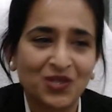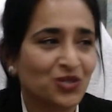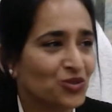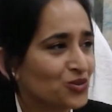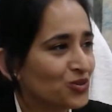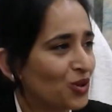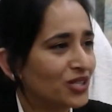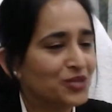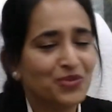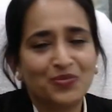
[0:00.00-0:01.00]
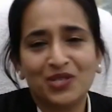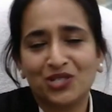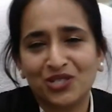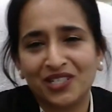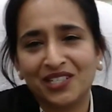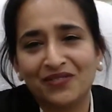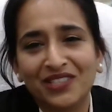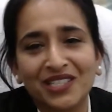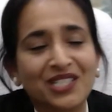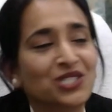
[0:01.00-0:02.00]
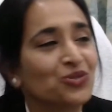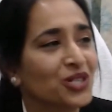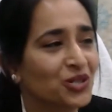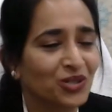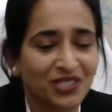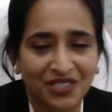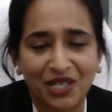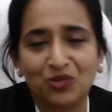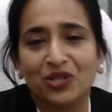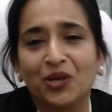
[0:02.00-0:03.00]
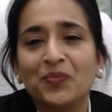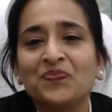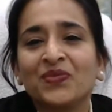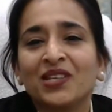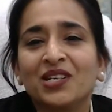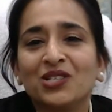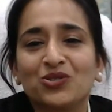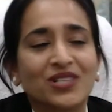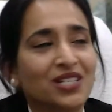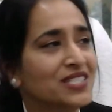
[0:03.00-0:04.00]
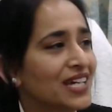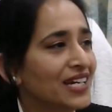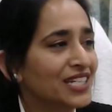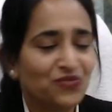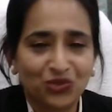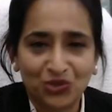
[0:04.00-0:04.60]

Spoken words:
So all the preparation and everything is going on the ground now. So it will start at 4